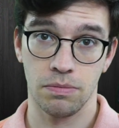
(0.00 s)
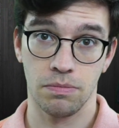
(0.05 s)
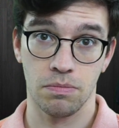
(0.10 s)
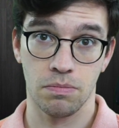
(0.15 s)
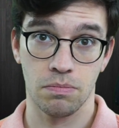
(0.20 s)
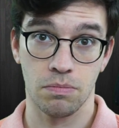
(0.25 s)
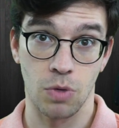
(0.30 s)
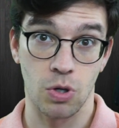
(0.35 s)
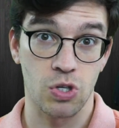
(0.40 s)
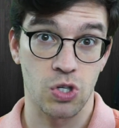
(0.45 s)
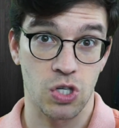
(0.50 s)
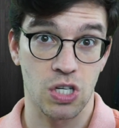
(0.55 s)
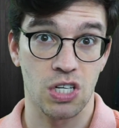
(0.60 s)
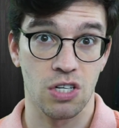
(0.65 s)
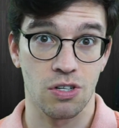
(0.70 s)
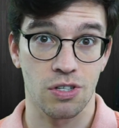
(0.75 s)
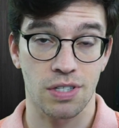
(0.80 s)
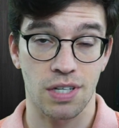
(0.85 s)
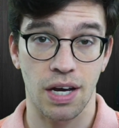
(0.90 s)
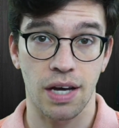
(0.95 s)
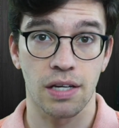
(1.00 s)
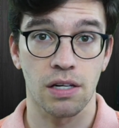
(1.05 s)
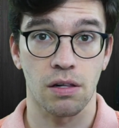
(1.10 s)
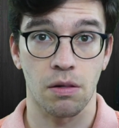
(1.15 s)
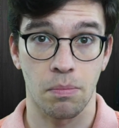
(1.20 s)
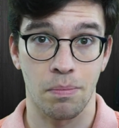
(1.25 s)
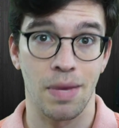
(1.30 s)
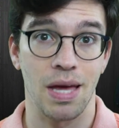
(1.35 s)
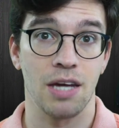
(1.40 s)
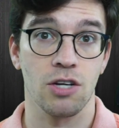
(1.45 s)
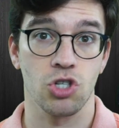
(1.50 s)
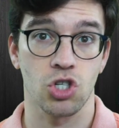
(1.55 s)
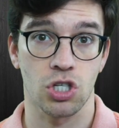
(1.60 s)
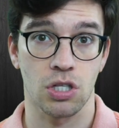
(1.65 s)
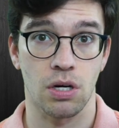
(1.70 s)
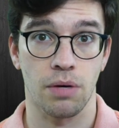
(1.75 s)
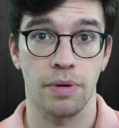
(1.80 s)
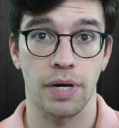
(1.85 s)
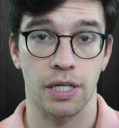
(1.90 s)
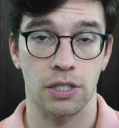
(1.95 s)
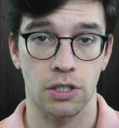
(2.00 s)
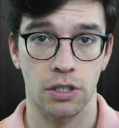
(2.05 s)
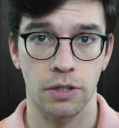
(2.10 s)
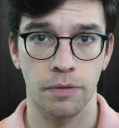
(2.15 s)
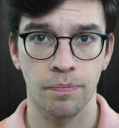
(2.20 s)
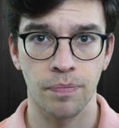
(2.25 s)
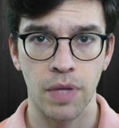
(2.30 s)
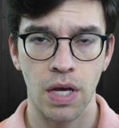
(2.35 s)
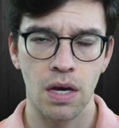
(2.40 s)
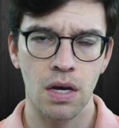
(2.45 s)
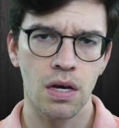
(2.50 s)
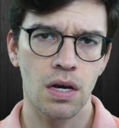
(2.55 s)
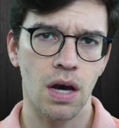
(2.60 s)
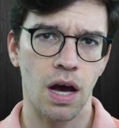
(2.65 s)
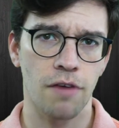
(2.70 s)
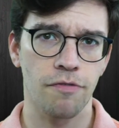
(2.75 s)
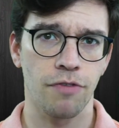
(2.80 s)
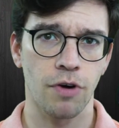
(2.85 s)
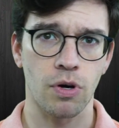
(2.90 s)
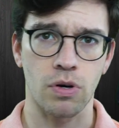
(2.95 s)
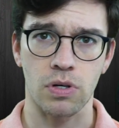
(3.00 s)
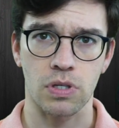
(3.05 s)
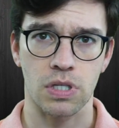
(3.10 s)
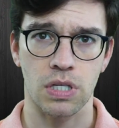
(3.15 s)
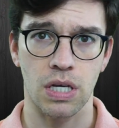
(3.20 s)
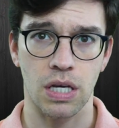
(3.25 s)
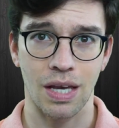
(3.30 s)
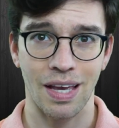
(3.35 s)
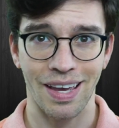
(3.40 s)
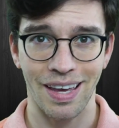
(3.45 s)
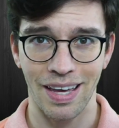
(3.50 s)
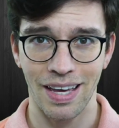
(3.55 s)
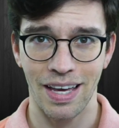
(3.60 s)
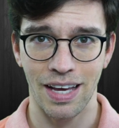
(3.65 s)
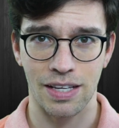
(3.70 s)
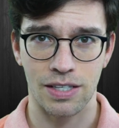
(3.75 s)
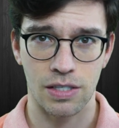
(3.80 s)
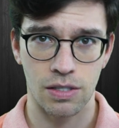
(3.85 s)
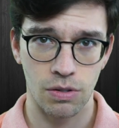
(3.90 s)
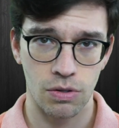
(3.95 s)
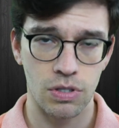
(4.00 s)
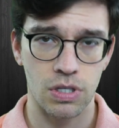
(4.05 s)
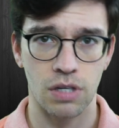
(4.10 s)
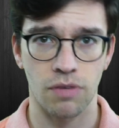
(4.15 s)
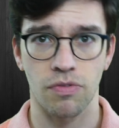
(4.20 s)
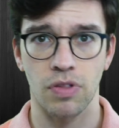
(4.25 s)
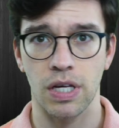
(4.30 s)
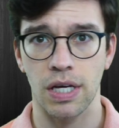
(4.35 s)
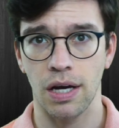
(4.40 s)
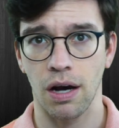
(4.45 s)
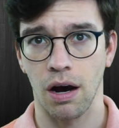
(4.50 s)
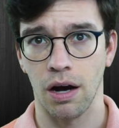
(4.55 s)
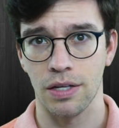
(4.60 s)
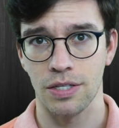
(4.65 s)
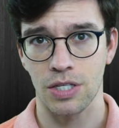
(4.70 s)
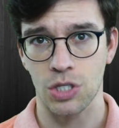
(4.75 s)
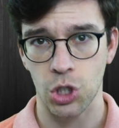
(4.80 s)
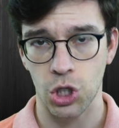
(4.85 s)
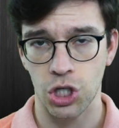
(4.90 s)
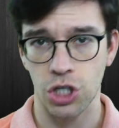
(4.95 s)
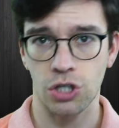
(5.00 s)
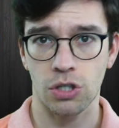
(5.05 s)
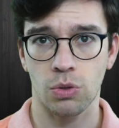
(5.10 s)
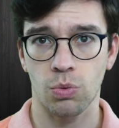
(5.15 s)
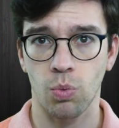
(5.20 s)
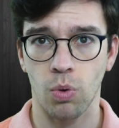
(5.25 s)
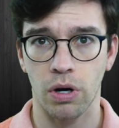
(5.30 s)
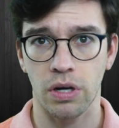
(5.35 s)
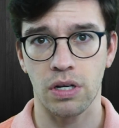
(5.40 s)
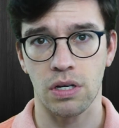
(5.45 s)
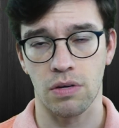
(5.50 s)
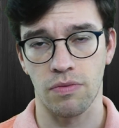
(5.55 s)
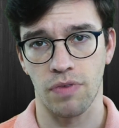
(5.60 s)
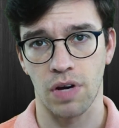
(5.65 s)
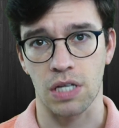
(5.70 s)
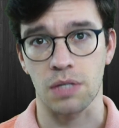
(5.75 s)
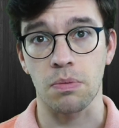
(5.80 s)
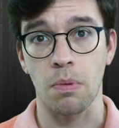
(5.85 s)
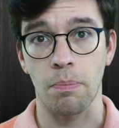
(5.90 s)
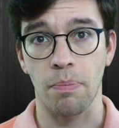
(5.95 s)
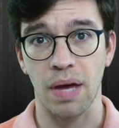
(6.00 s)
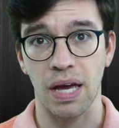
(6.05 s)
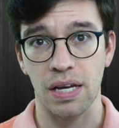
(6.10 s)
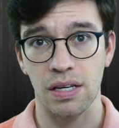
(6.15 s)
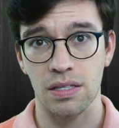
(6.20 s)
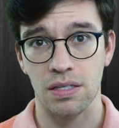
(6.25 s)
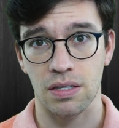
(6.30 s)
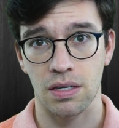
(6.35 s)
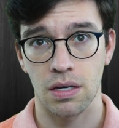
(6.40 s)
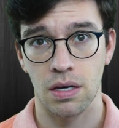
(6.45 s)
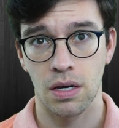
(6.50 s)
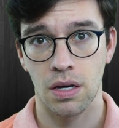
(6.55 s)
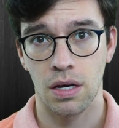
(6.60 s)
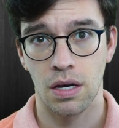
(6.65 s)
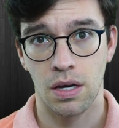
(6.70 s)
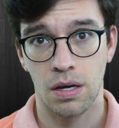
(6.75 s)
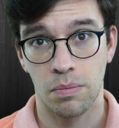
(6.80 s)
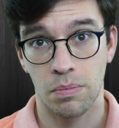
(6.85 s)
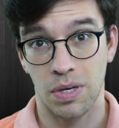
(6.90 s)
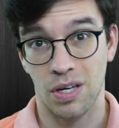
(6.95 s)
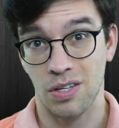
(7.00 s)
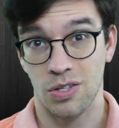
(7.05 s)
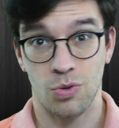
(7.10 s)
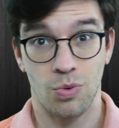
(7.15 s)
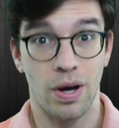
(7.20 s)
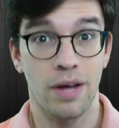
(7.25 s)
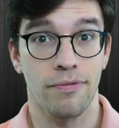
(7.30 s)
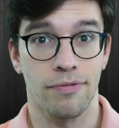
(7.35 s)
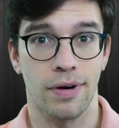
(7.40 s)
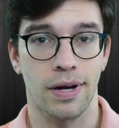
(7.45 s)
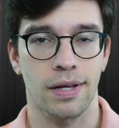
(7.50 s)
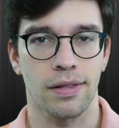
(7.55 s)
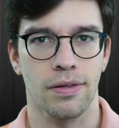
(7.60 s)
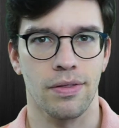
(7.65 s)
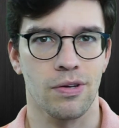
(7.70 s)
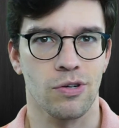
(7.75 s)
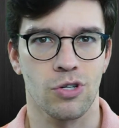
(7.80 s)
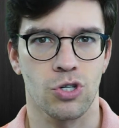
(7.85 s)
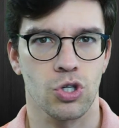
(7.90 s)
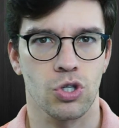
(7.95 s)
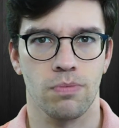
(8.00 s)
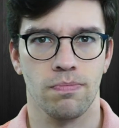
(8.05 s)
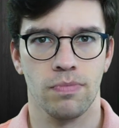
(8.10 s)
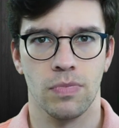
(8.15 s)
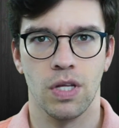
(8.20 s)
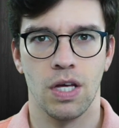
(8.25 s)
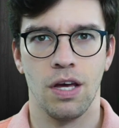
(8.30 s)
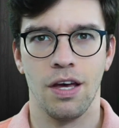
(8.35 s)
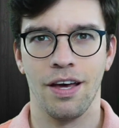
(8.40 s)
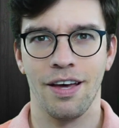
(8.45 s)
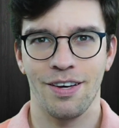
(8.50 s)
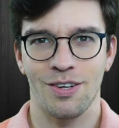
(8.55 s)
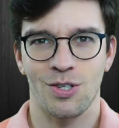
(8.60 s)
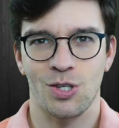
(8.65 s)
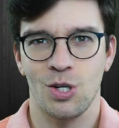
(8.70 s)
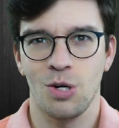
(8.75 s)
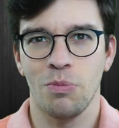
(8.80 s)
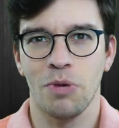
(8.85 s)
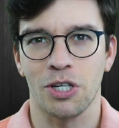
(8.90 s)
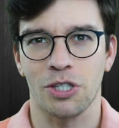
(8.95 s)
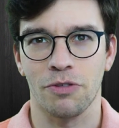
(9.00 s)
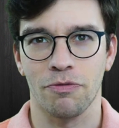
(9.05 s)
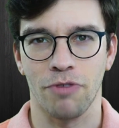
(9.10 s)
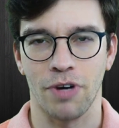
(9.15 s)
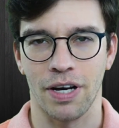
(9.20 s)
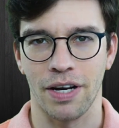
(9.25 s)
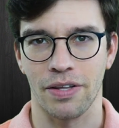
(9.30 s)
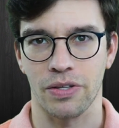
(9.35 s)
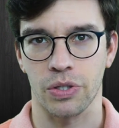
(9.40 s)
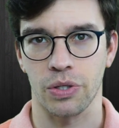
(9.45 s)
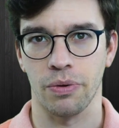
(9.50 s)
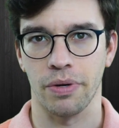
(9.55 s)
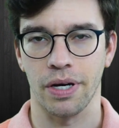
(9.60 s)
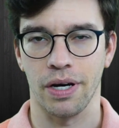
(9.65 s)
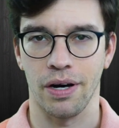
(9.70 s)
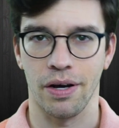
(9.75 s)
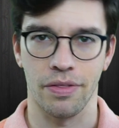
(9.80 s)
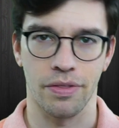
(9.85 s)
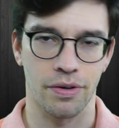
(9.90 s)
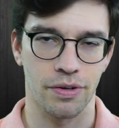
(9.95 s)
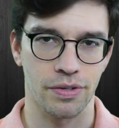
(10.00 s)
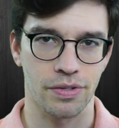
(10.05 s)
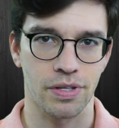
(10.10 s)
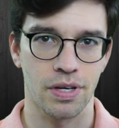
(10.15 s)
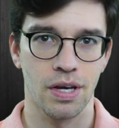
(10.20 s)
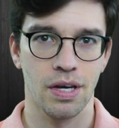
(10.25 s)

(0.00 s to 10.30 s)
most senior title, managing director. I'm focusing exclusively on tier 1 investment banks because, quite frankly, there's too much in finance going on. There's